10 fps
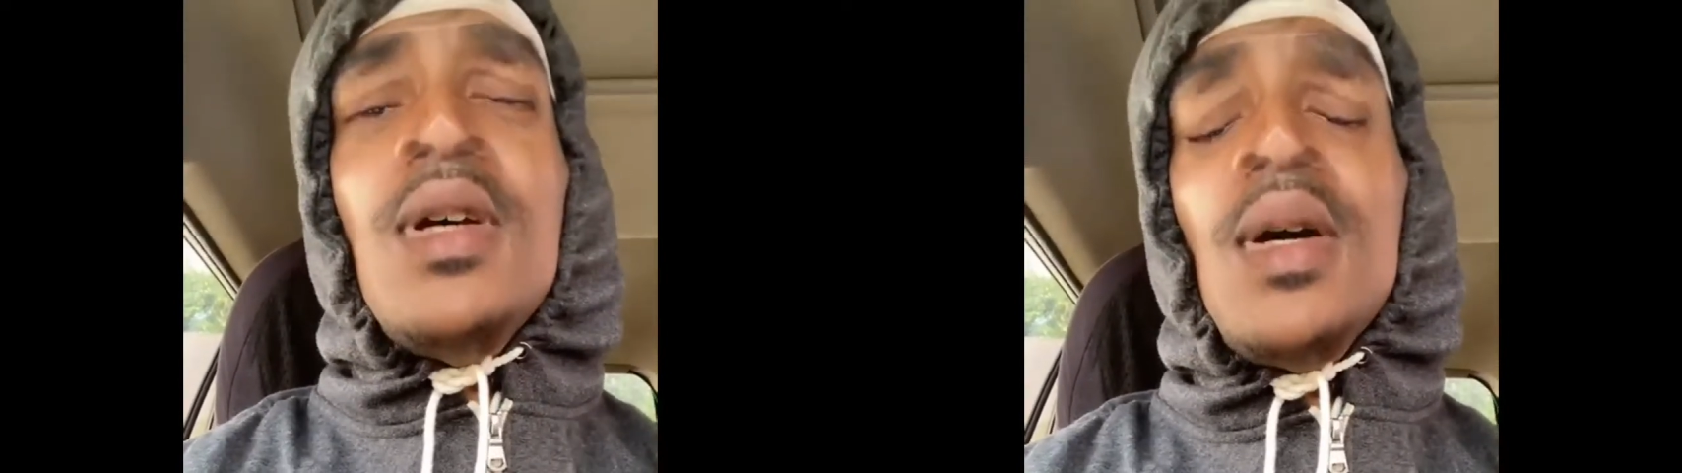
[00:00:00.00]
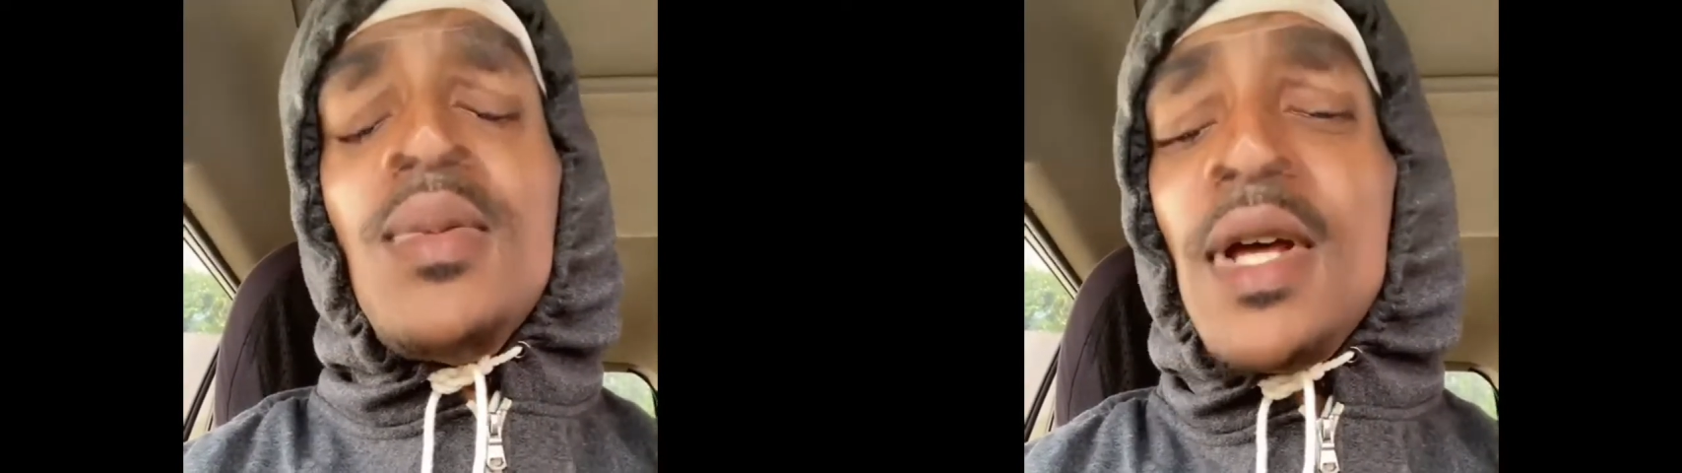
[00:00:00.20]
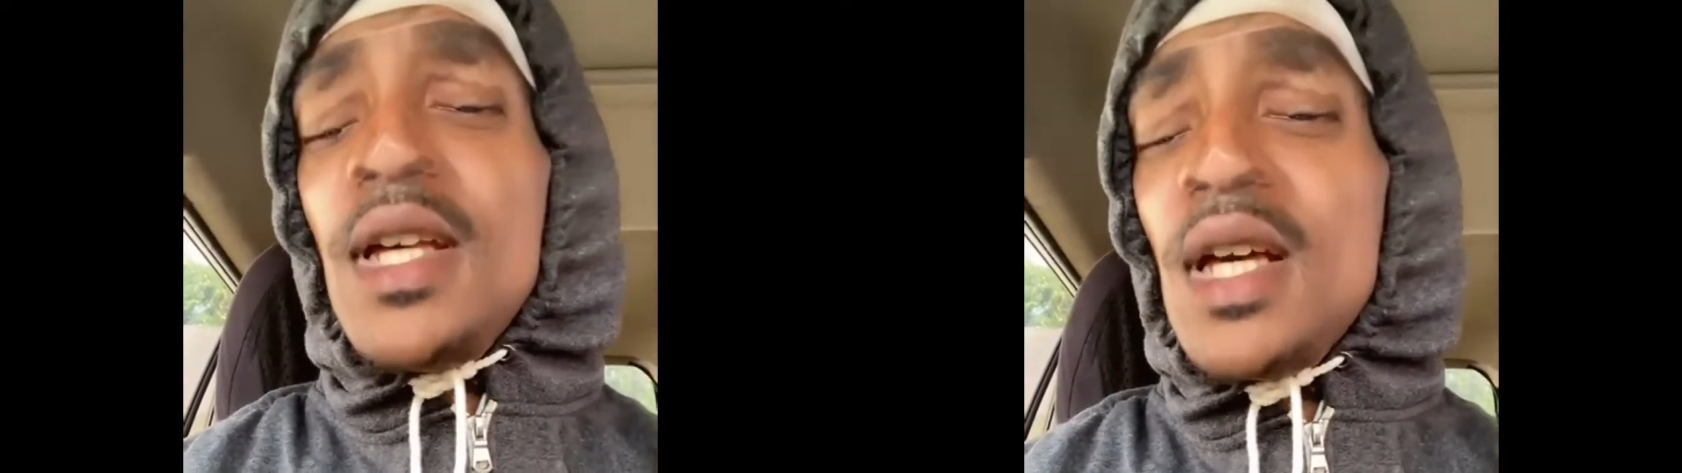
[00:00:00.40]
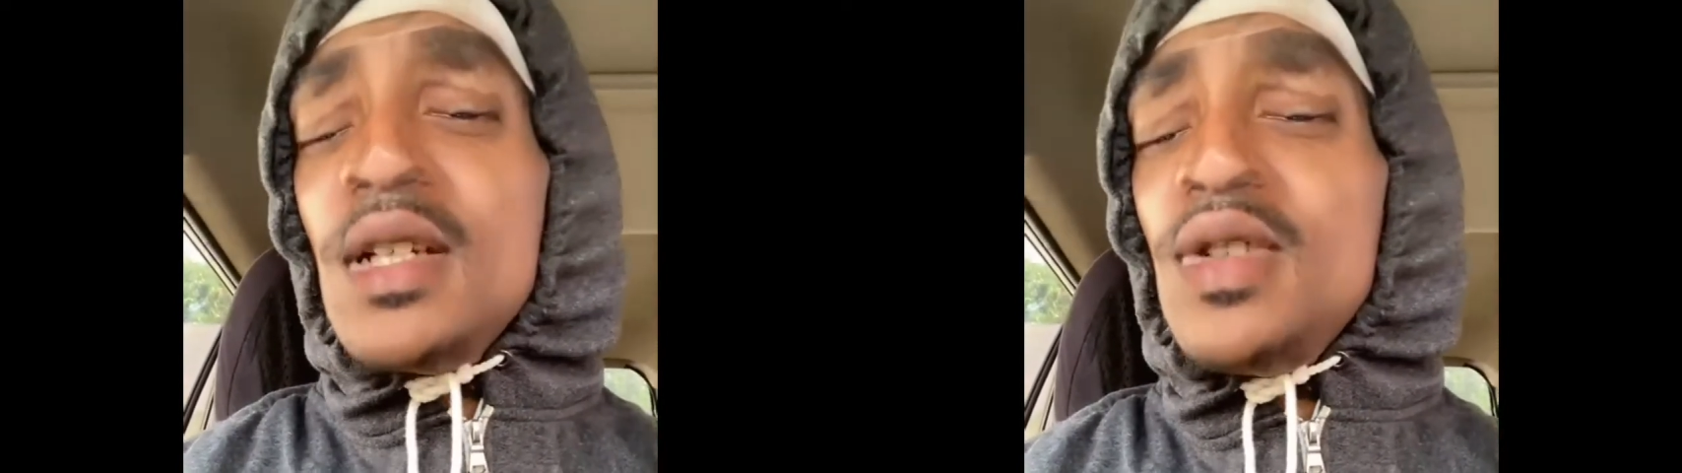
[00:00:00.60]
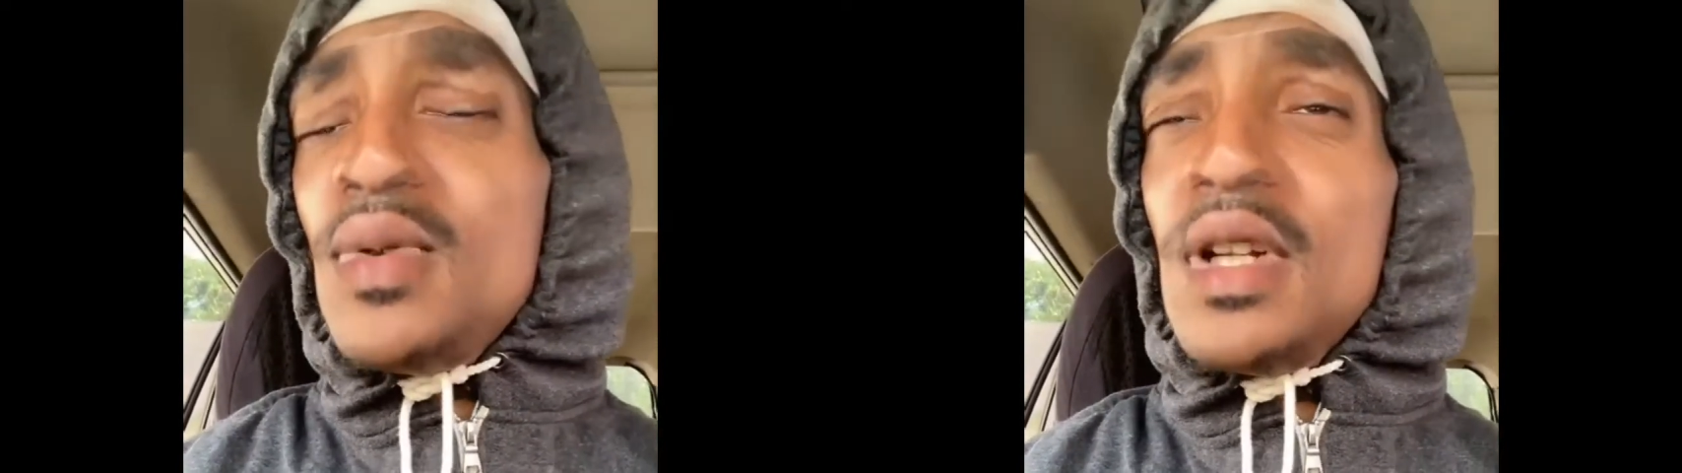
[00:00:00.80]
But yeah, you
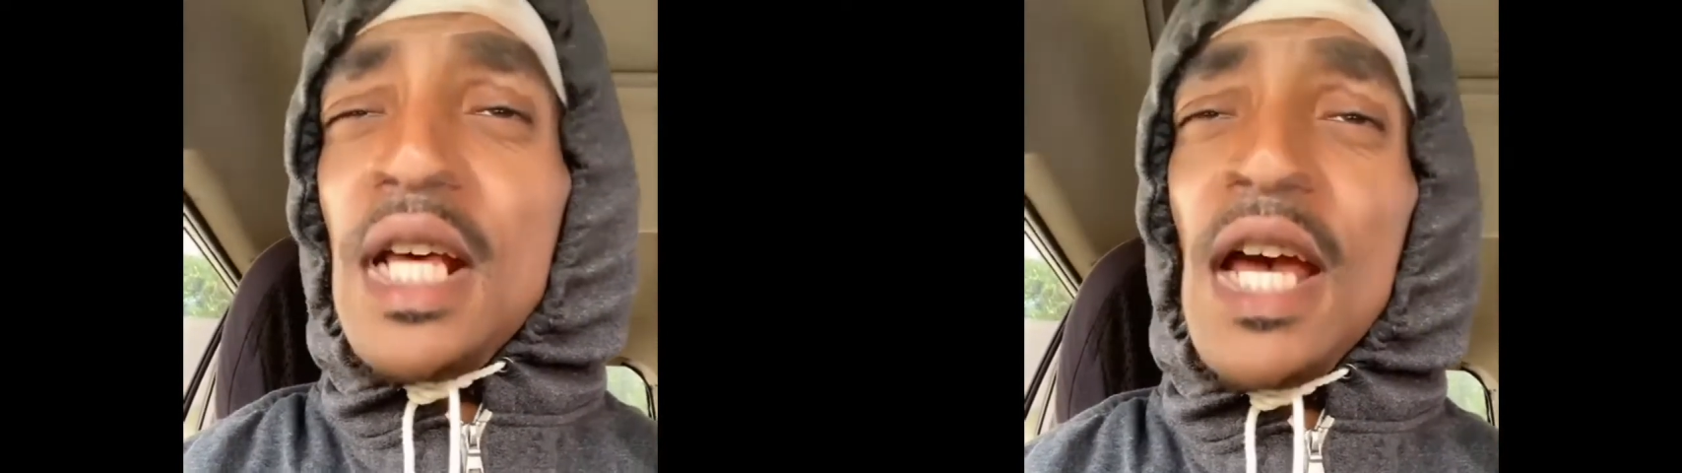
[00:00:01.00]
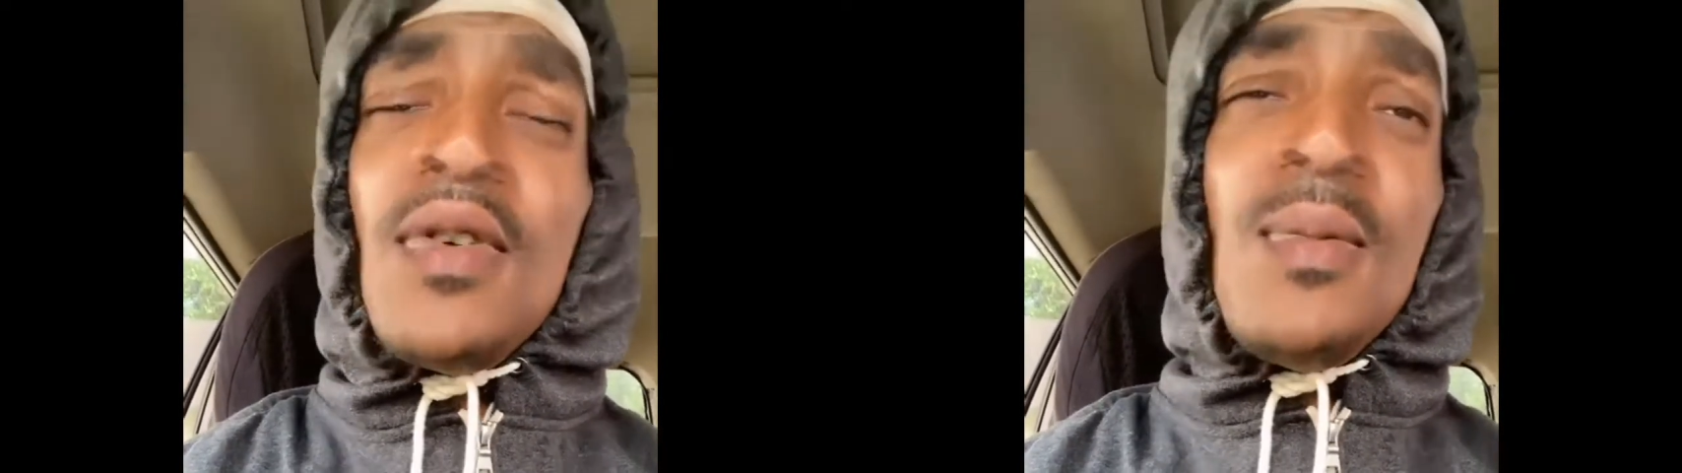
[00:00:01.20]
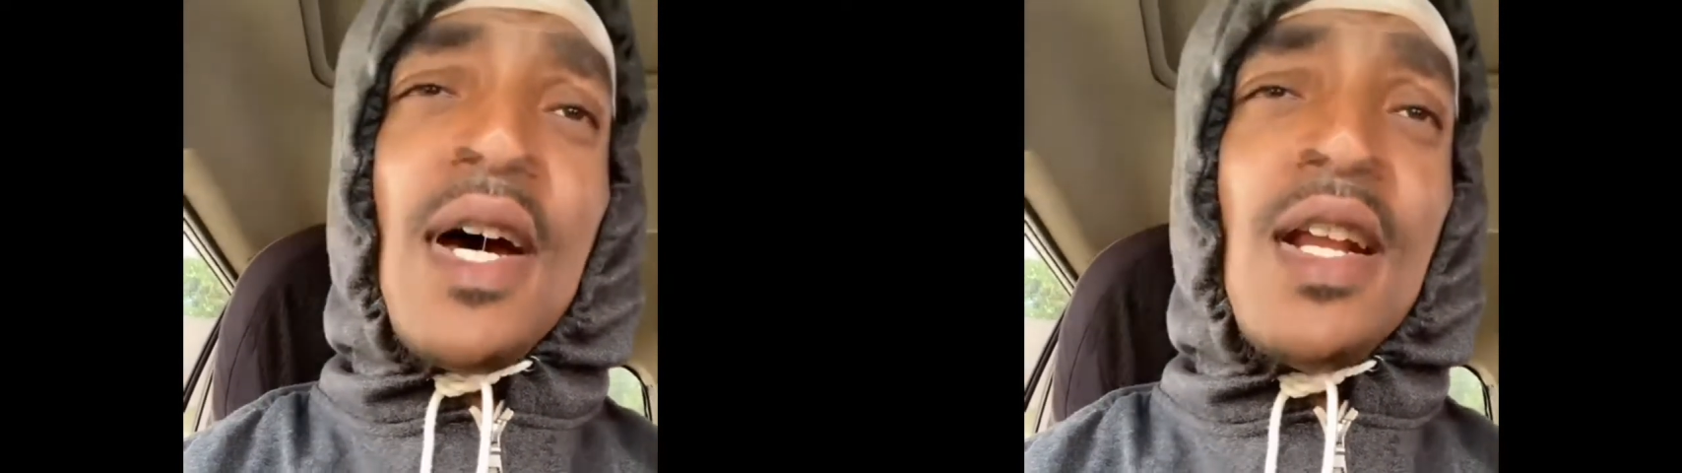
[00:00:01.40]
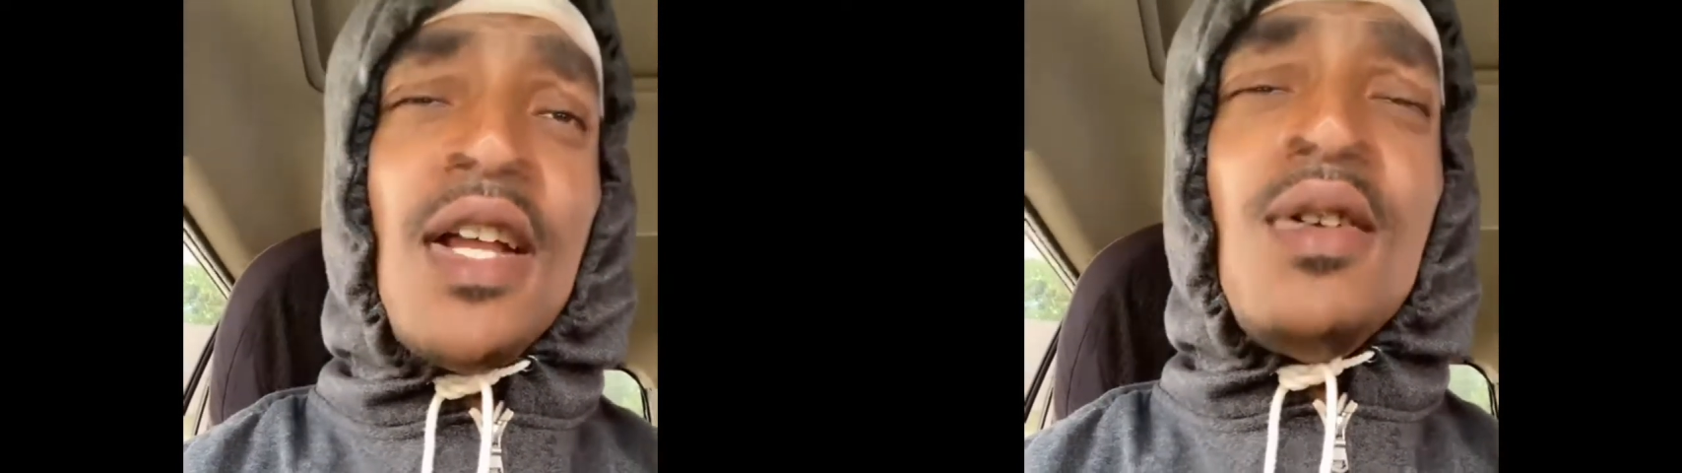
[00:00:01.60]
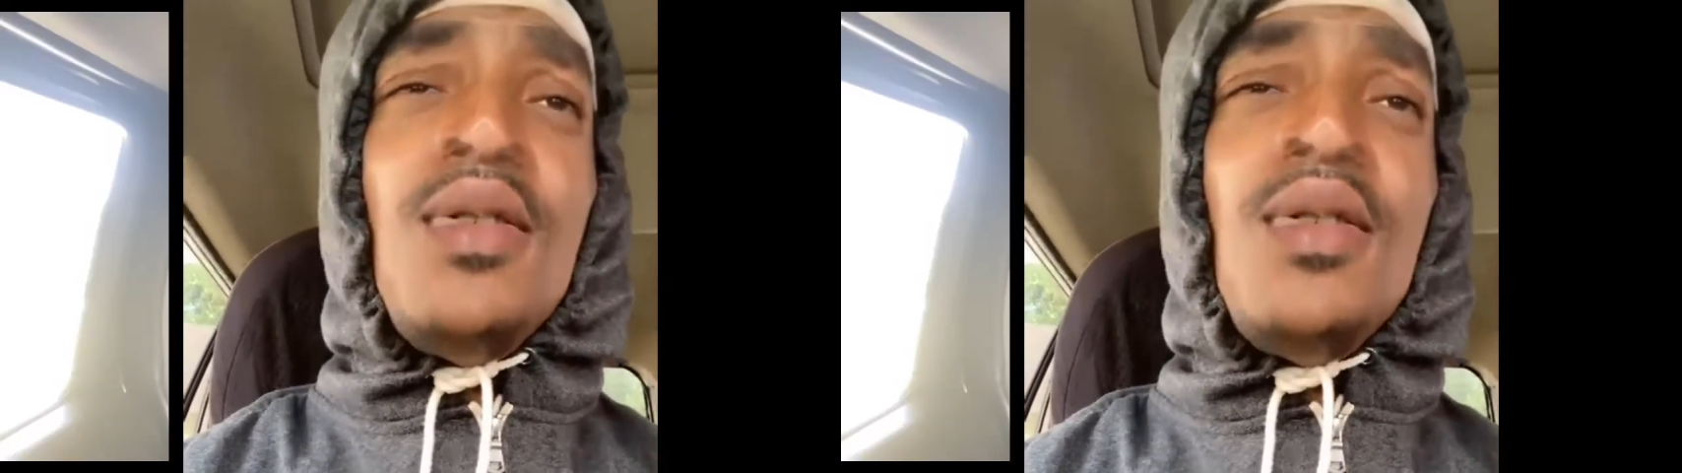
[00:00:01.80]
want to laugh about it. I know you hurt.